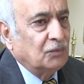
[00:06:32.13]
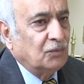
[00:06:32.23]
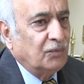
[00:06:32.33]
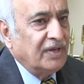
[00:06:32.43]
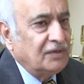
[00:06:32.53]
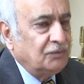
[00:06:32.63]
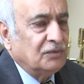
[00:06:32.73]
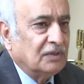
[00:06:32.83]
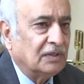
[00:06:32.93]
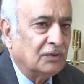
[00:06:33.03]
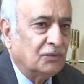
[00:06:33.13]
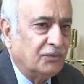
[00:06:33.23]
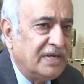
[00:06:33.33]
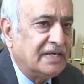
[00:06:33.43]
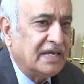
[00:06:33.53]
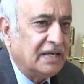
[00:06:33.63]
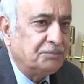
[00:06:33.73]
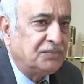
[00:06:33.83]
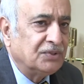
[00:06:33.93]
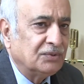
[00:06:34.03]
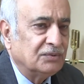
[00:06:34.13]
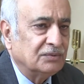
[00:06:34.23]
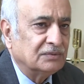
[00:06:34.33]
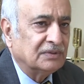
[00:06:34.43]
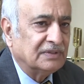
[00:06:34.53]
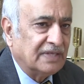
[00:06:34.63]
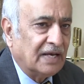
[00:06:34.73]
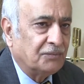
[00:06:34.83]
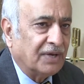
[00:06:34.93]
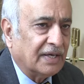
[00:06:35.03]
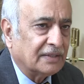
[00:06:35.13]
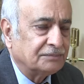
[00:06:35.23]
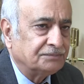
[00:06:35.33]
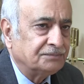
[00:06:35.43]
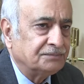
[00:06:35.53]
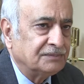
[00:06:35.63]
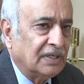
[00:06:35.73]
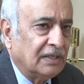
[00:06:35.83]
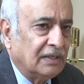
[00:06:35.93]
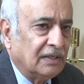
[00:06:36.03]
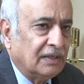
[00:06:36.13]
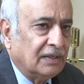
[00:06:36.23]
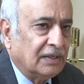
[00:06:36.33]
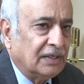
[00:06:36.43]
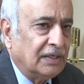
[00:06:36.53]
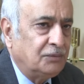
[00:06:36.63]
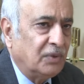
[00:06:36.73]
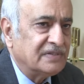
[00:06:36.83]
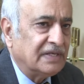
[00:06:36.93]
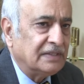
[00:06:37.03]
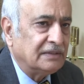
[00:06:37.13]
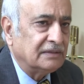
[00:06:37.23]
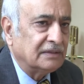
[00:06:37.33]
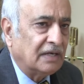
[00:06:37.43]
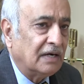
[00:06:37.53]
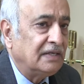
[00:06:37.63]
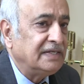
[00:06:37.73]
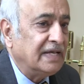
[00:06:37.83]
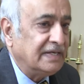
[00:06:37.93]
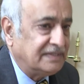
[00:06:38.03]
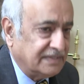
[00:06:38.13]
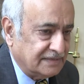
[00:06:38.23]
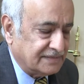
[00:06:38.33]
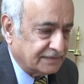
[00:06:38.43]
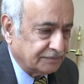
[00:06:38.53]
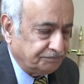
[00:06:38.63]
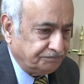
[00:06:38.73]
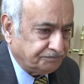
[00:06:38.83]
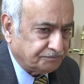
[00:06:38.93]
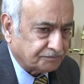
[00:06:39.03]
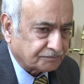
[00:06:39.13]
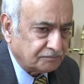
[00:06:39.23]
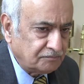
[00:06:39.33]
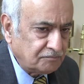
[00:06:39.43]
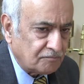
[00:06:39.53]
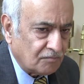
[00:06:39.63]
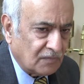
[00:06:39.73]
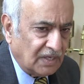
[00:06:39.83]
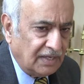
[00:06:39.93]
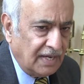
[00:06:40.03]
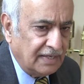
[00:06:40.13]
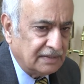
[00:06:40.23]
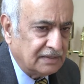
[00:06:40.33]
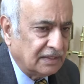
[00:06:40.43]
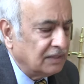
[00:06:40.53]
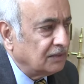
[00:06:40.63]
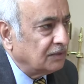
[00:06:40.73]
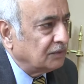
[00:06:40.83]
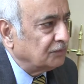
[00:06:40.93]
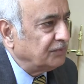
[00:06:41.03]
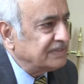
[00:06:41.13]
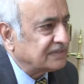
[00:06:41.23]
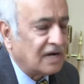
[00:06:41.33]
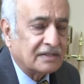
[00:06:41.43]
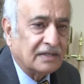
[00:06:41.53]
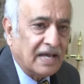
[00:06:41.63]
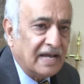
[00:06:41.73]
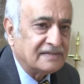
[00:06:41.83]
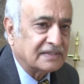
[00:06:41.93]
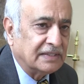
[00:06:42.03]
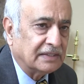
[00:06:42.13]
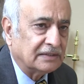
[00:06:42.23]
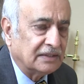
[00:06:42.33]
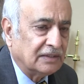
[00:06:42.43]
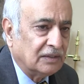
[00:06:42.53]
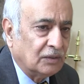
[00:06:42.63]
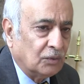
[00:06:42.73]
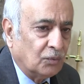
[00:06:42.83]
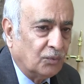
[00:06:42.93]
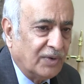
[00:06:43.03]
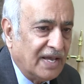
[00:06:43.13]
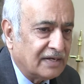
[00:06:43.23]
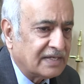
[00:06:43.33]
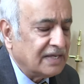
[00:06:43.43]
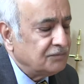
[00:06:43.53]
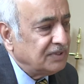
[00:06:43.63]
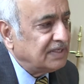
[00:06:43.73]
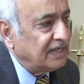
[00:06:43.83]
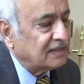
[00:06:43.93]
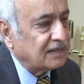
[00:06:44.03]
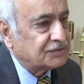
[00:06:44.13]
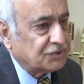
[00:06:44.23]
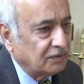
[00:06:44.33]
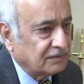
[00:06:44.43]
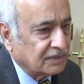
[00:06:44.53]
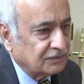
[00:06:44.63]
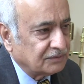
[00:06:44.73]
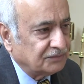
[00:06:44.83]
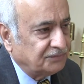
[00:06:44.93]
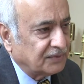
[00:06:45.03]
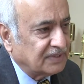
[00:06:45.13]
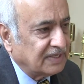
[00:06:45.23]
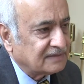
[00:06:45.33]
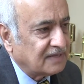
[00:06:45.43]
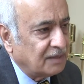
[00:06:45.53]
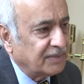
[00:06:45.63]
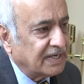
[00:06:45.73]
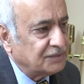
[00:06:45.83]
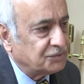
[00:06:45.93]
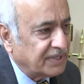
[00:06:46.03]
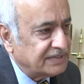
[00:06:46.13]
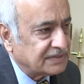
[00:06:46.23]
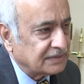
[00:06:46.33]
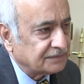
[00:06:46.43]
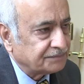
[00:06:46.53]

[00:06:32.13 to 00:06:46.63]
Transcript: When we came to Delaware, it was in early 80s, and we started asking, where can we take our children for their Islamic education?